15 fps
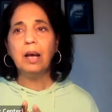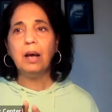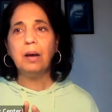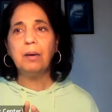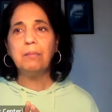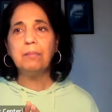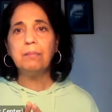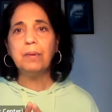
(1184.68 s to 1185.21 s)

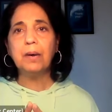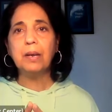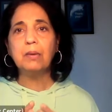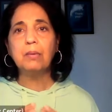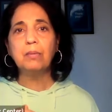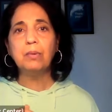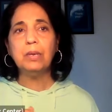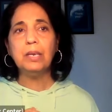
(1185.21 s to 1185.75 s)
Um, but
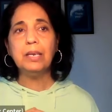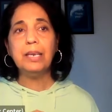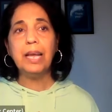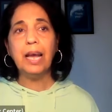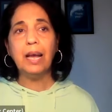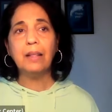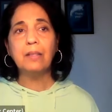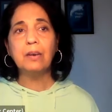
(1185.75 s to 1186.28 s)
we
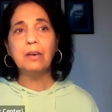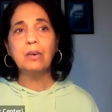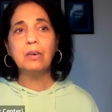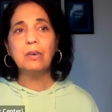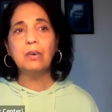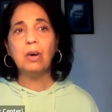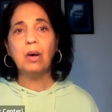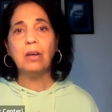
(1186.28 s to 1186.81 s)

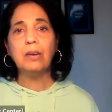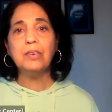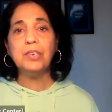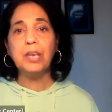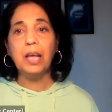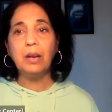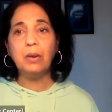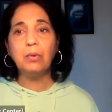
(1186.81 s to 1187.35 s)
gather on
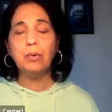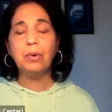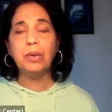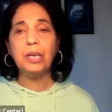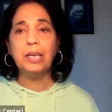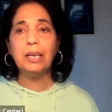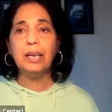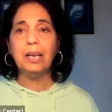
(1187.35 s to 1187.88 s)

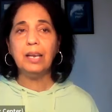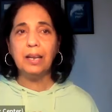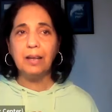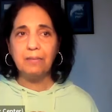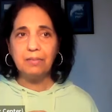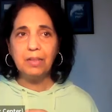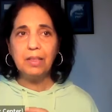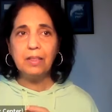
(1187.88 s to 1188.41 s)
January
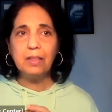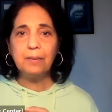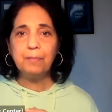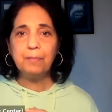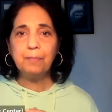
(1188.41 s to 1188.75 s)
11,